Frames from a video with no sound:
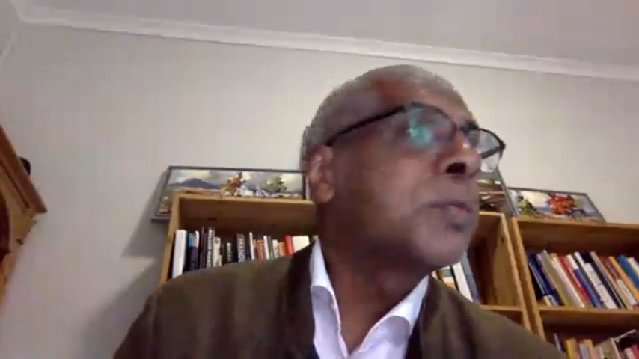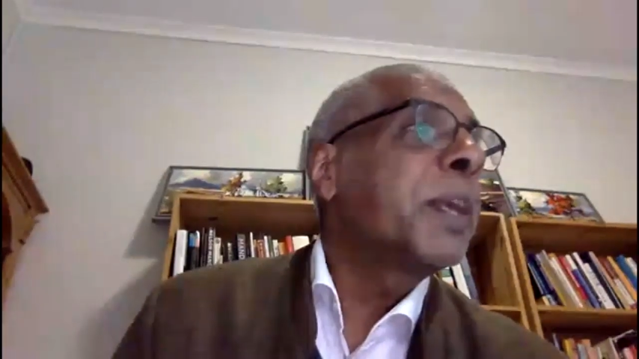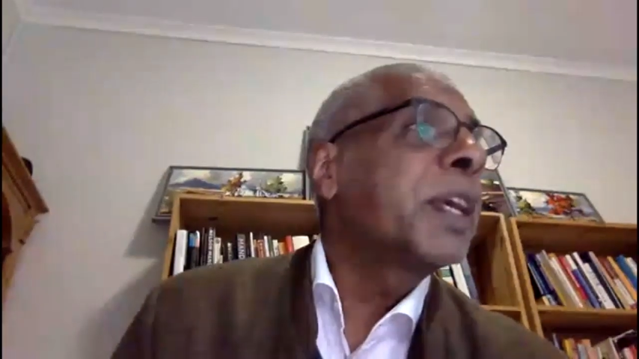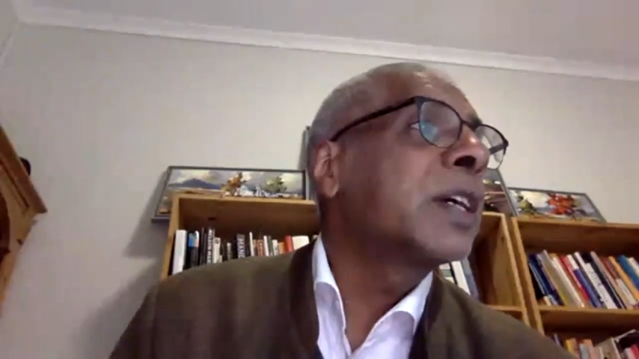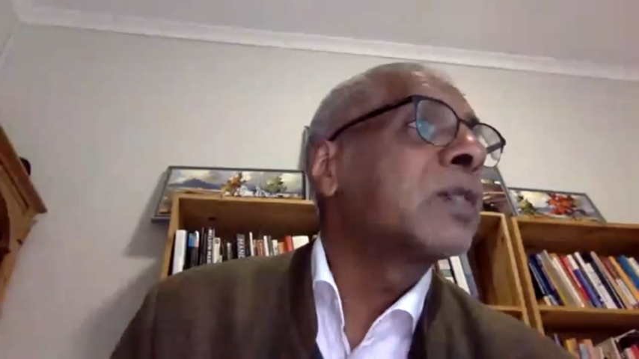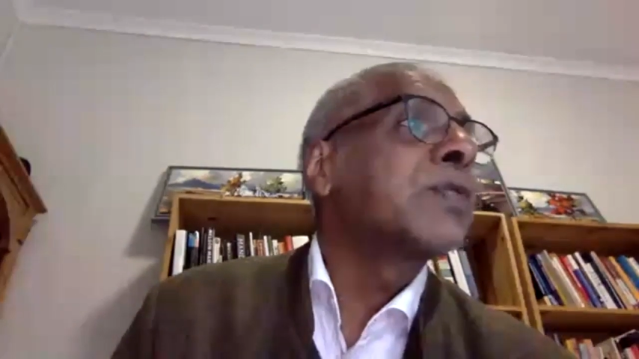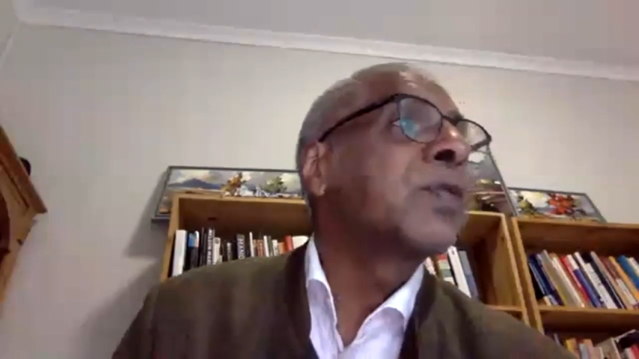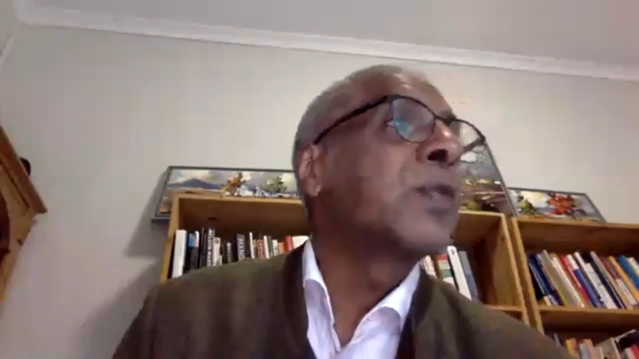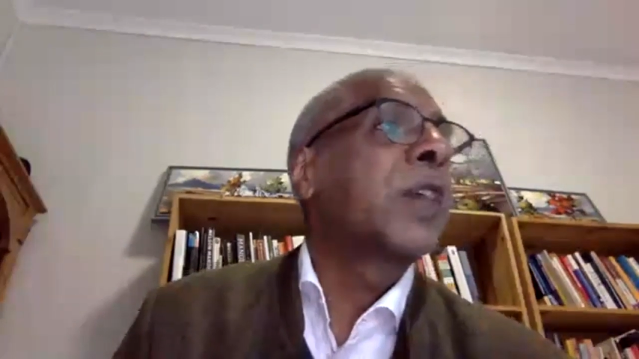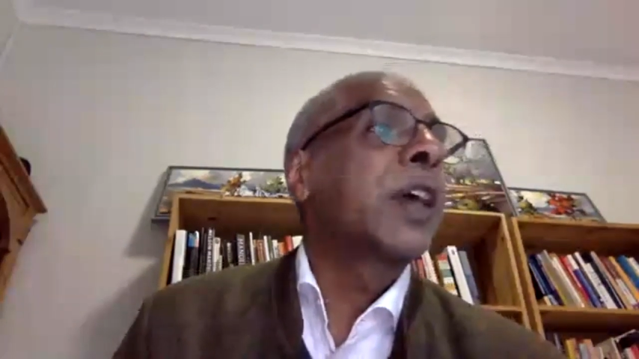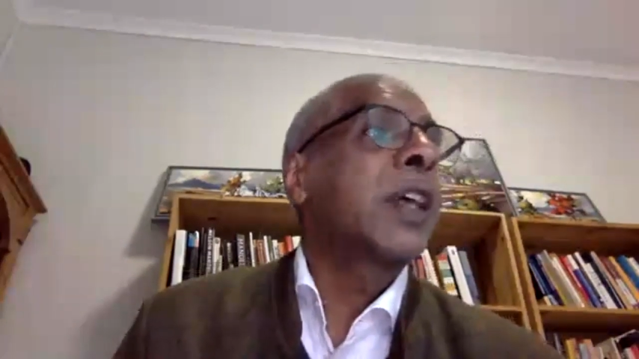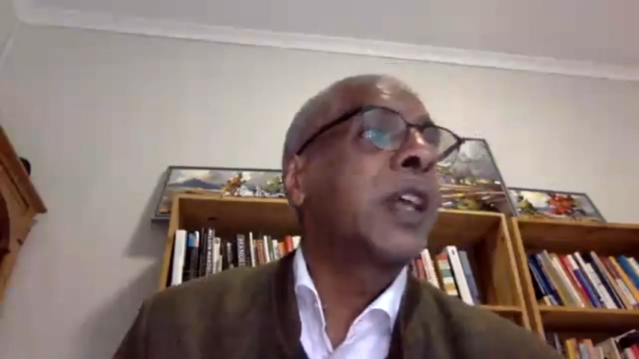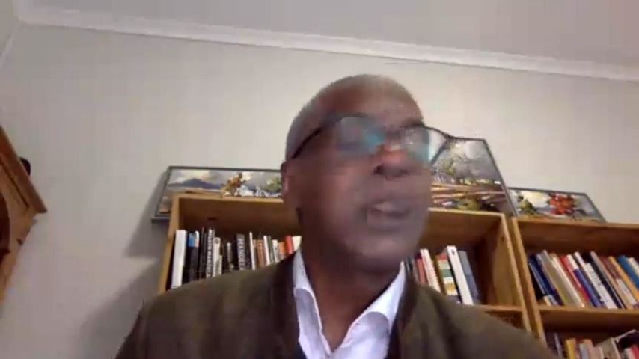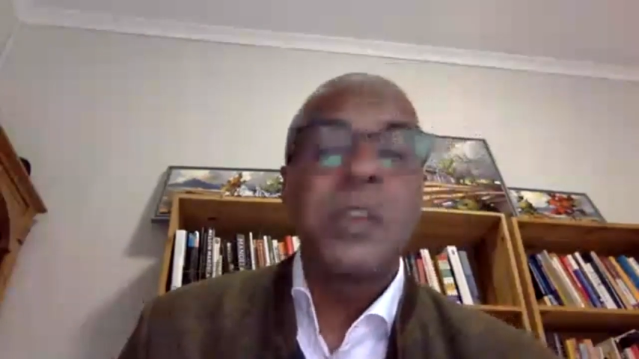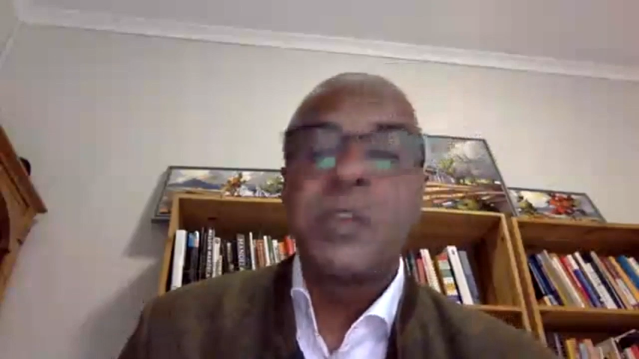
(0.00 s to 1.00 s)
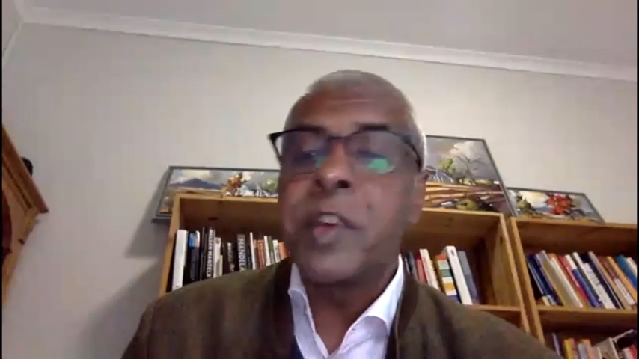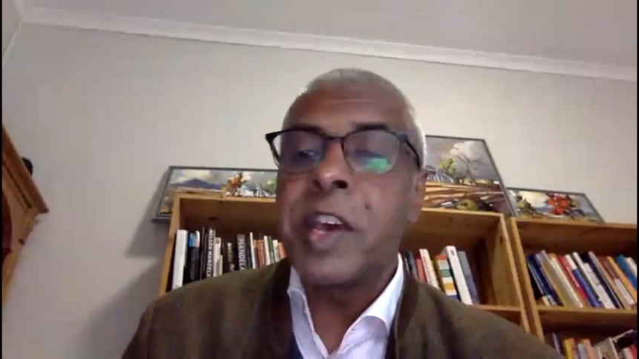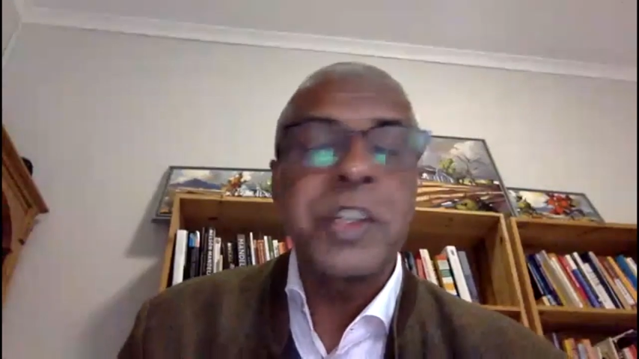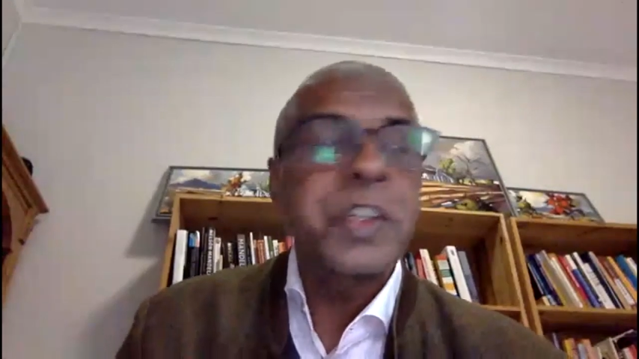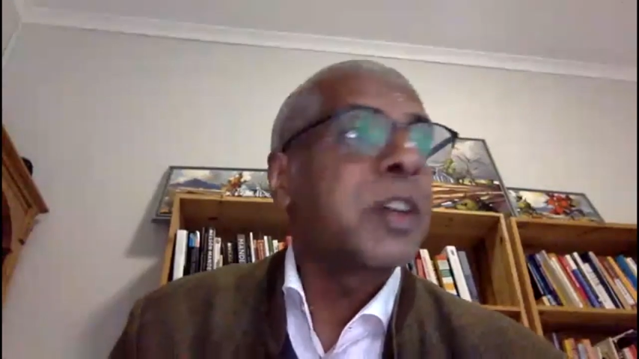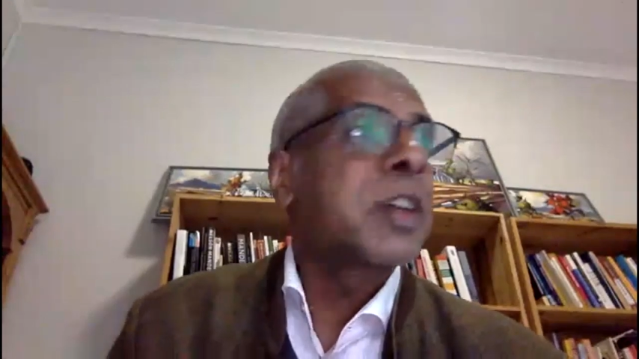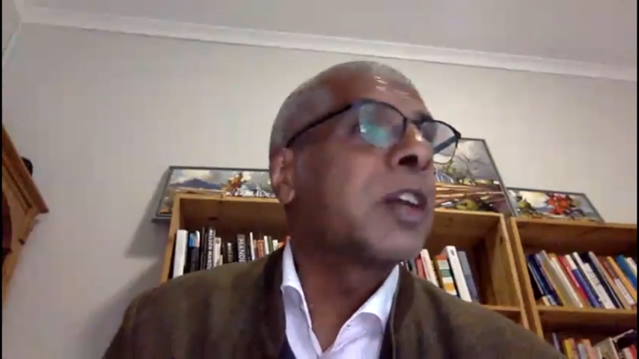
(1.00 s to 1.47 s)
all the speakers for
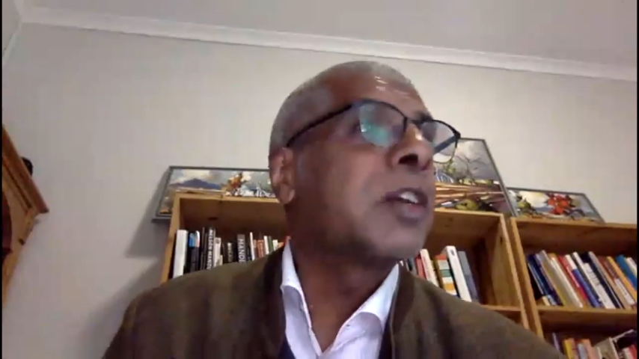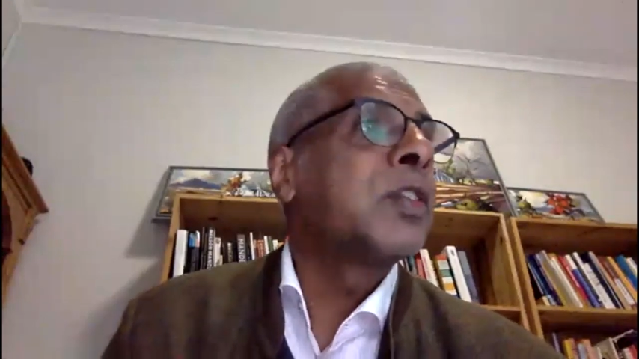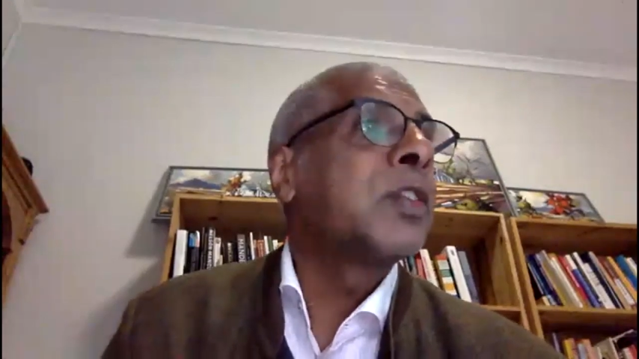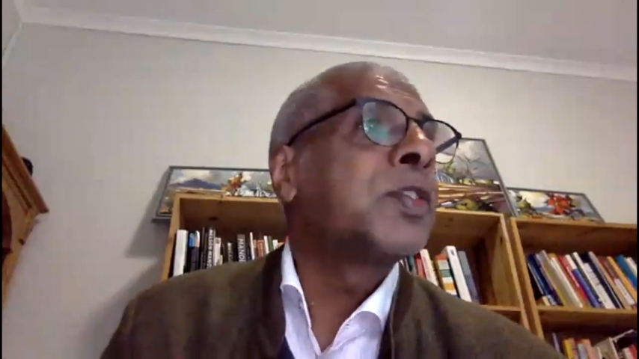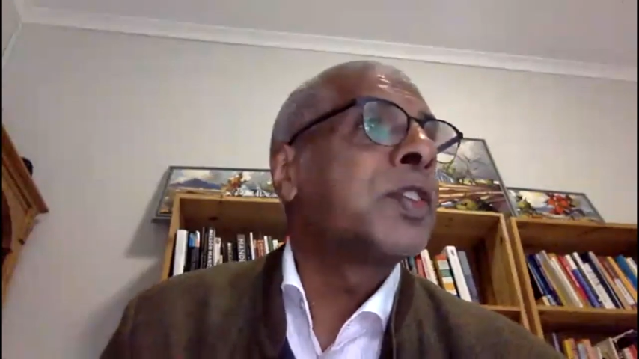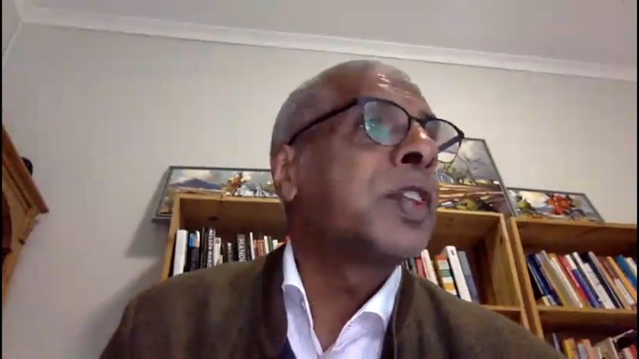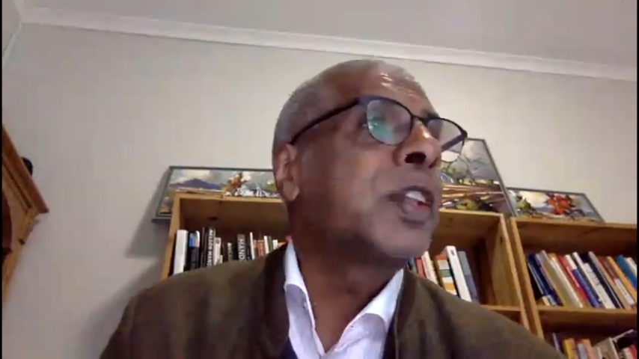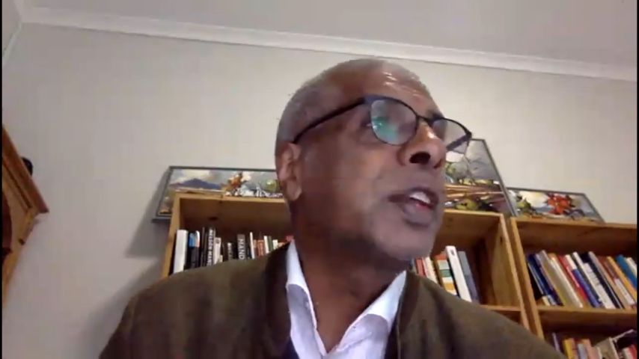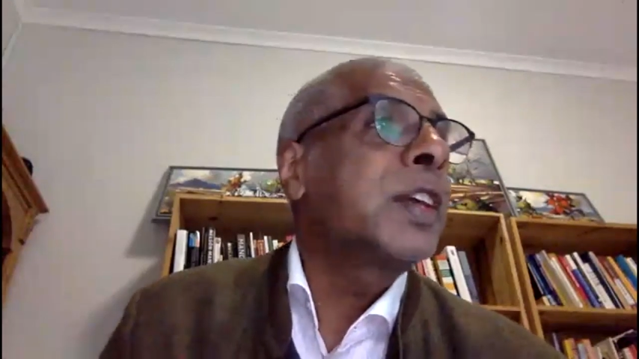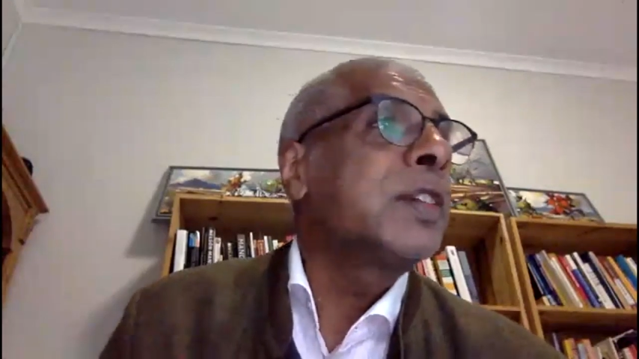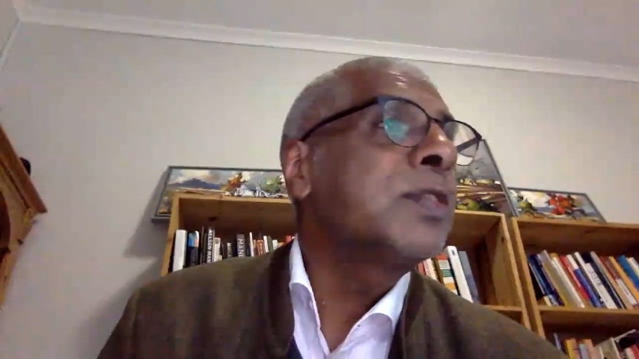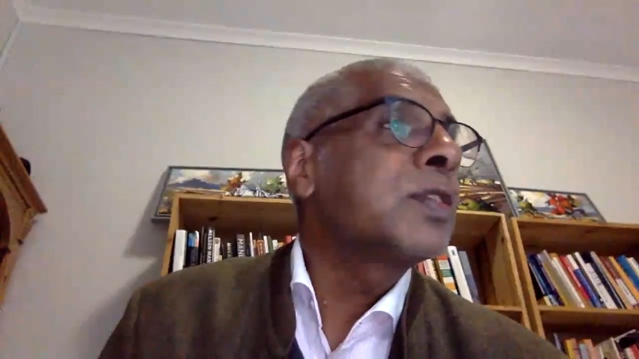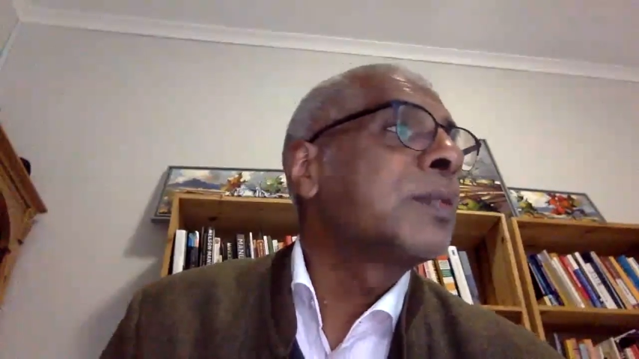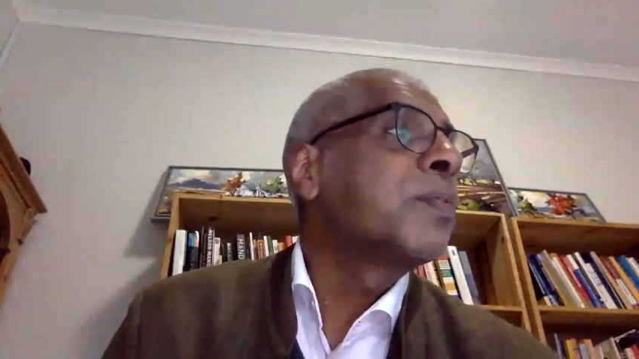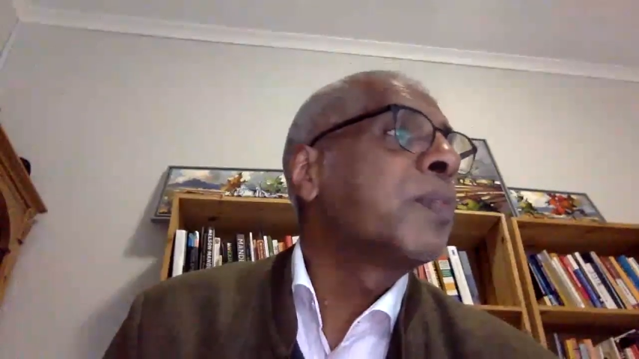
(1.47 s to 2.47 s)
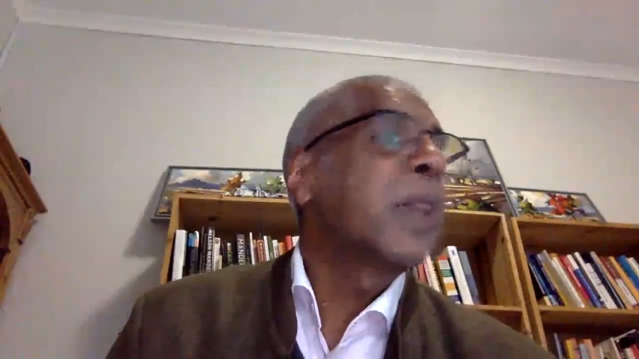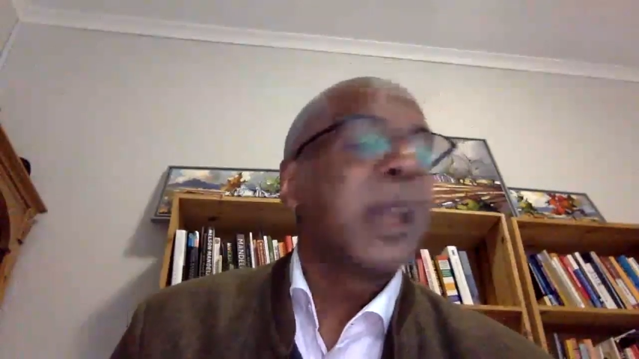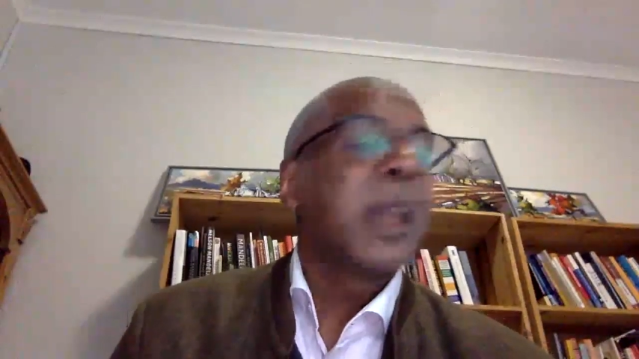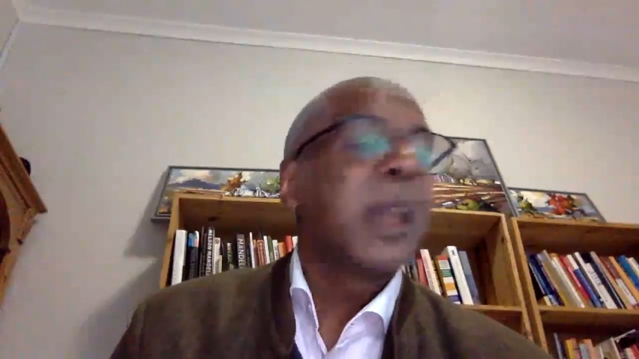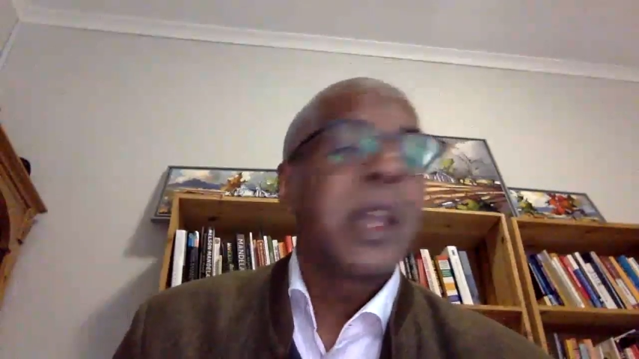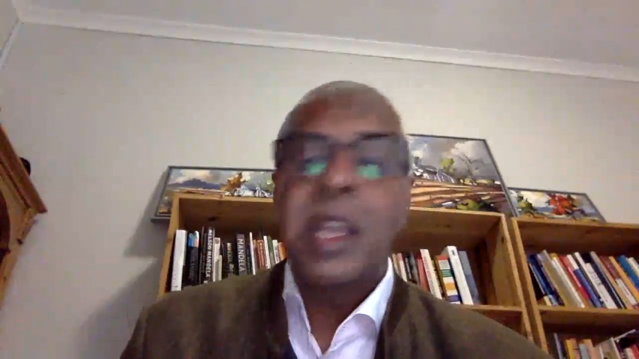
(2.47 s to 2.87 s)
their innovation and resilience